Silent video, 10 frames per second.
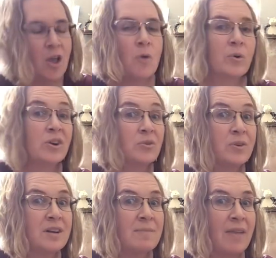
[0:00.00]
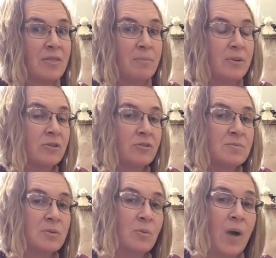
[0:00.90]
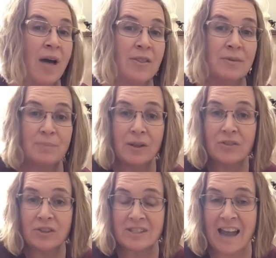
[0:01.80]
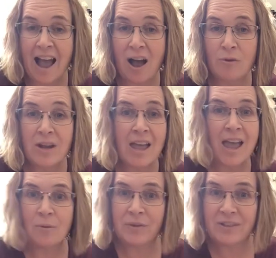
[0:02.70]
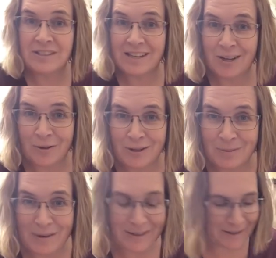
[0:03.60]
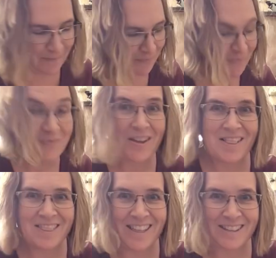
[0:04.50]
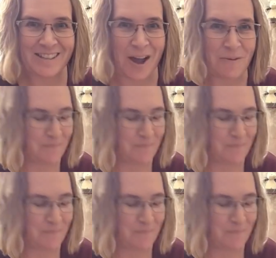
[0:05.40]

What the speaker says: We're going to read about the Pilgrims and how they built their town and what they did at Christmas. Let's go.